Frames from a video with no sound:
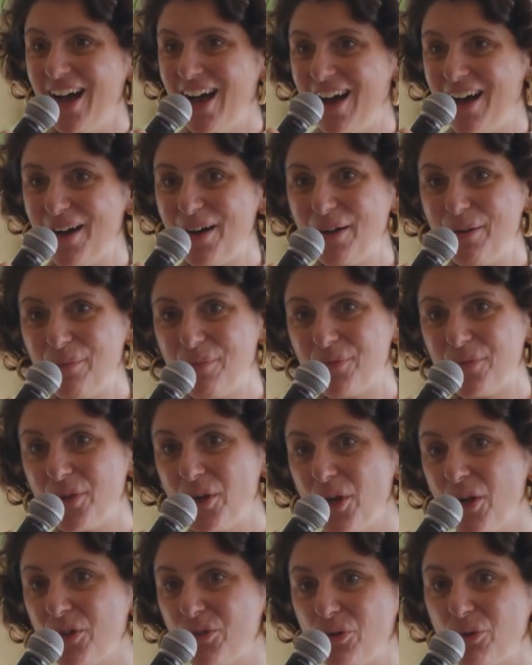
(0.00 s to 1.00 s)

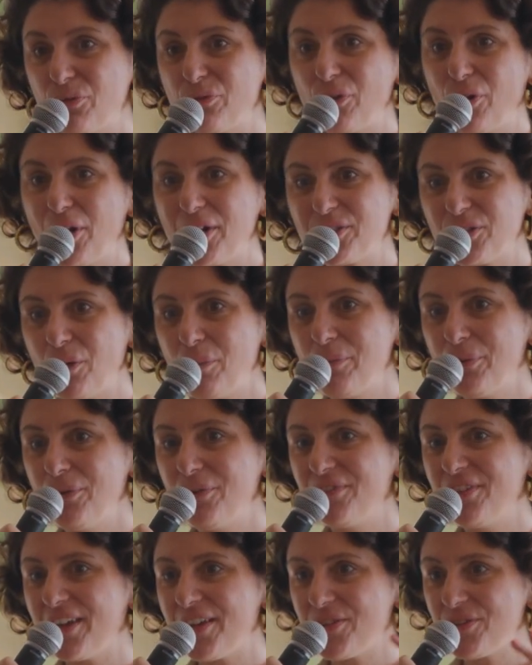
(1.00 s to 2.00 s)
So, for
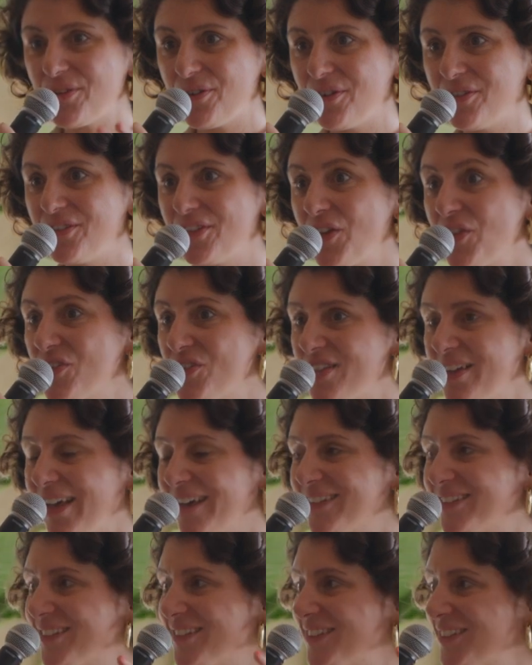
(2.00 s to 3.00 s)
example, there's an
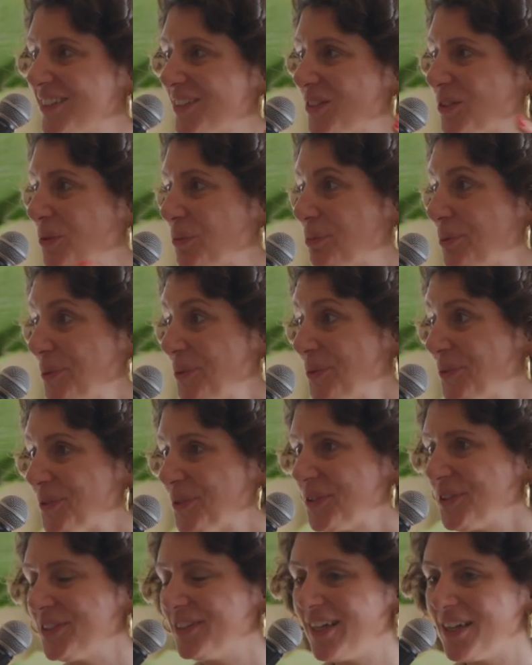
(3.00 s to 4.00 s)
insect in the
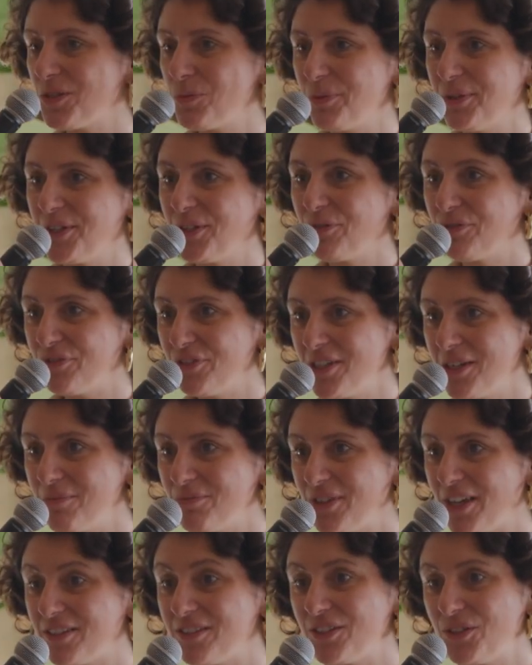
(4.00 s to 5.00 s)
pond that's being
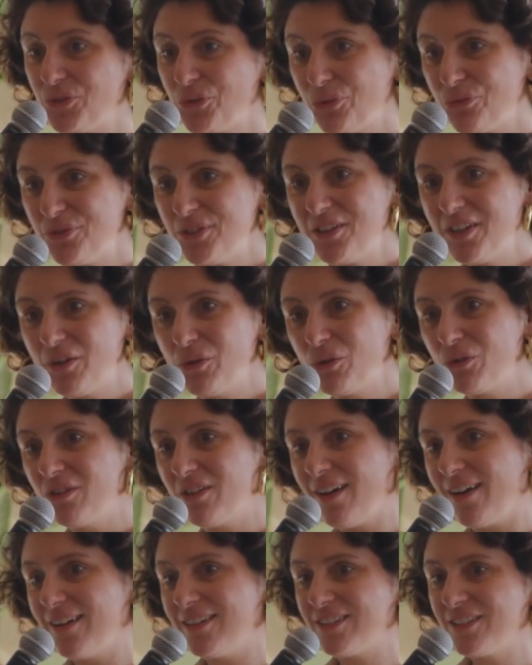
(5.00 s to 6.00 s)
filmed that's in the video
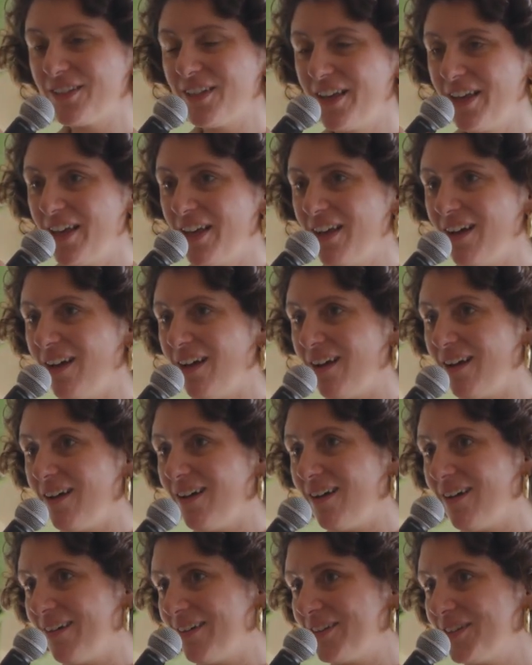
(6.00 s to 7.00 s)
that
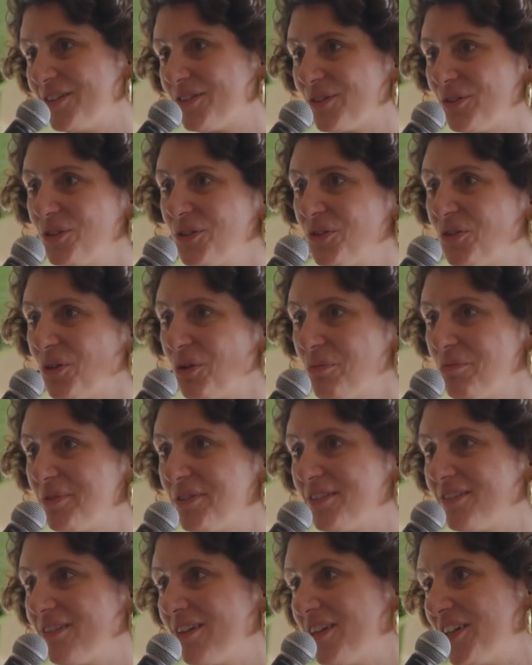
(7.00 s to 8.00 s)
is a little
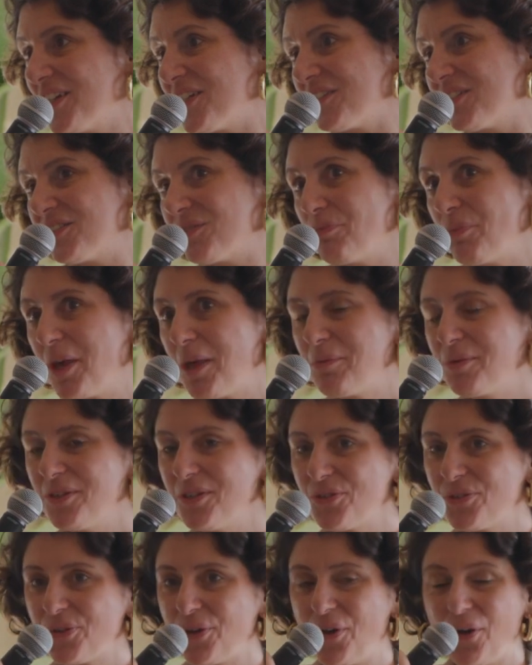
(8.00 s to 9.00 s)
bit linked,
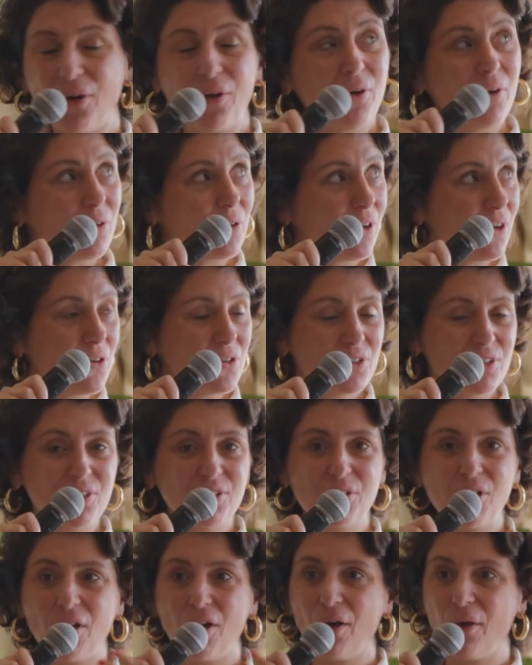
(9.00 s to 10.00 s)
maybe the
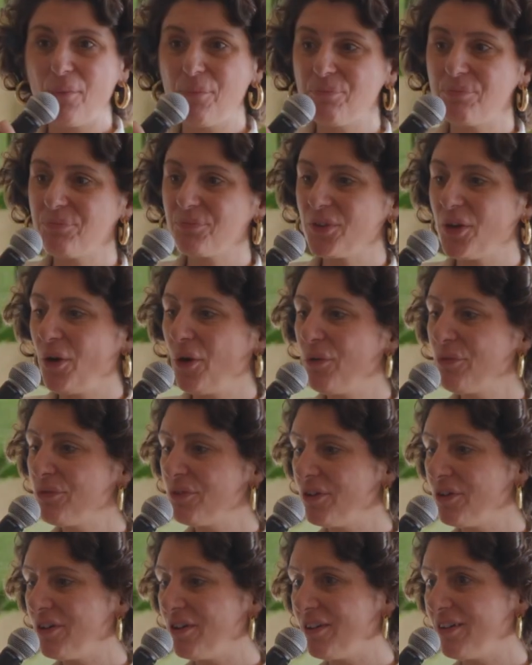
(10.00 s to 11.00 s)
cousin
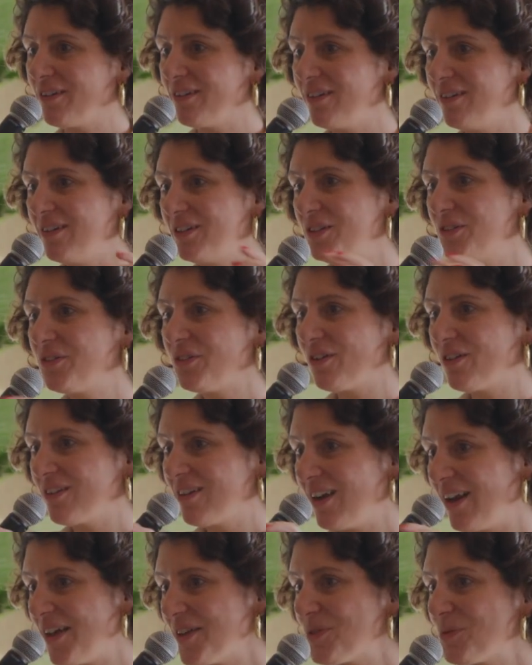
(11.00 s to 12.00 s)
of the little
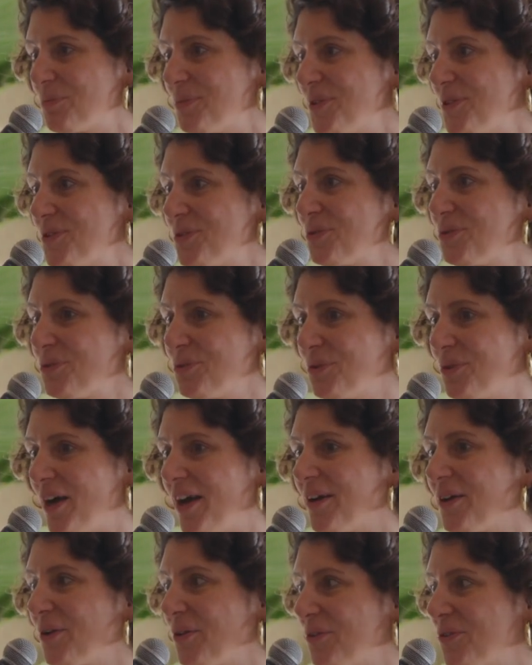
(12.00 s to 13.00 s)
glass piece you
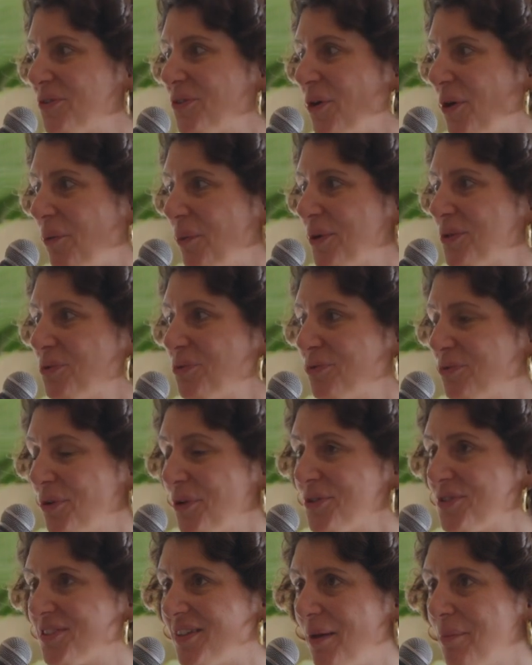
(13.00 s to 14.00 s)
encounter when you
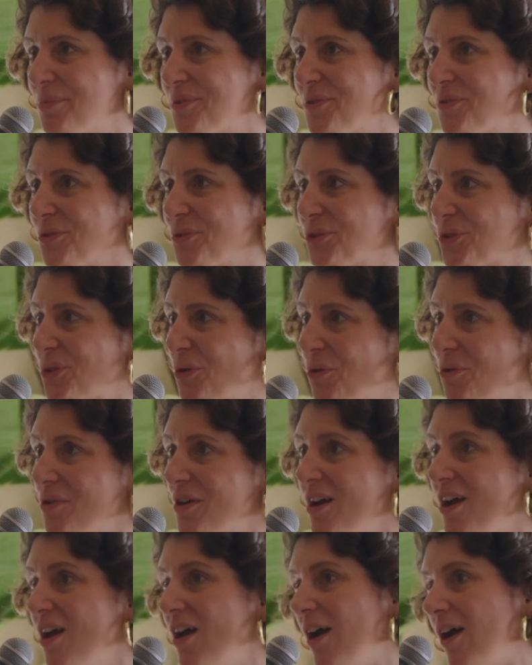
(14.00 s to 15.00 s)
first step in the show,
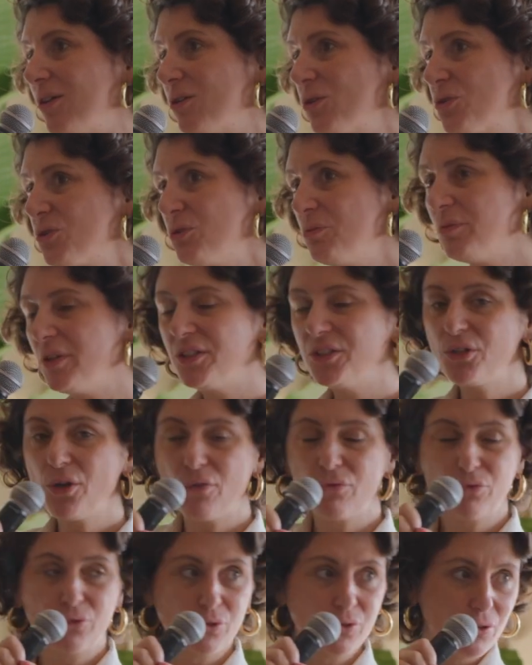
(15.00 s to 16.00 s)
and also many
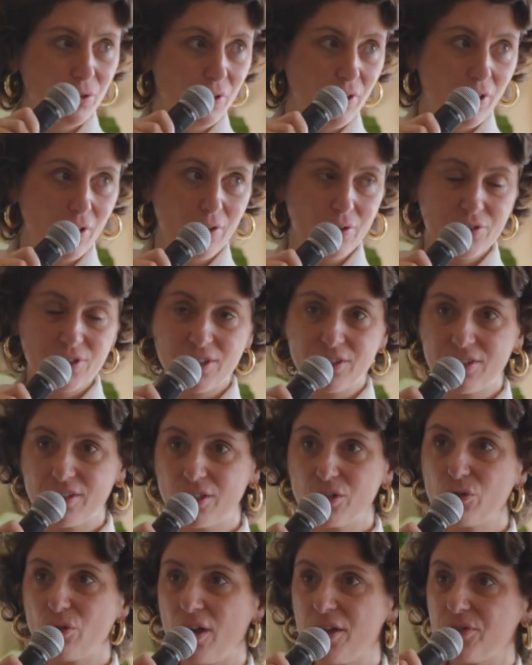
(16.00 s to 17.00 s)
of the colors,
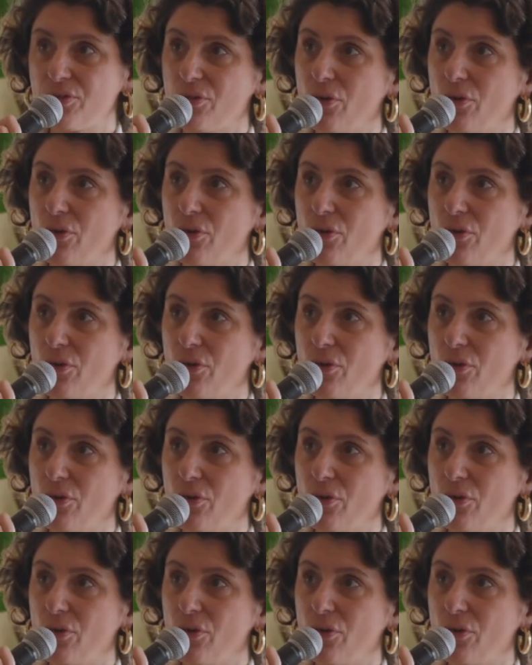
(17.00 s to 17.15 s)
etc.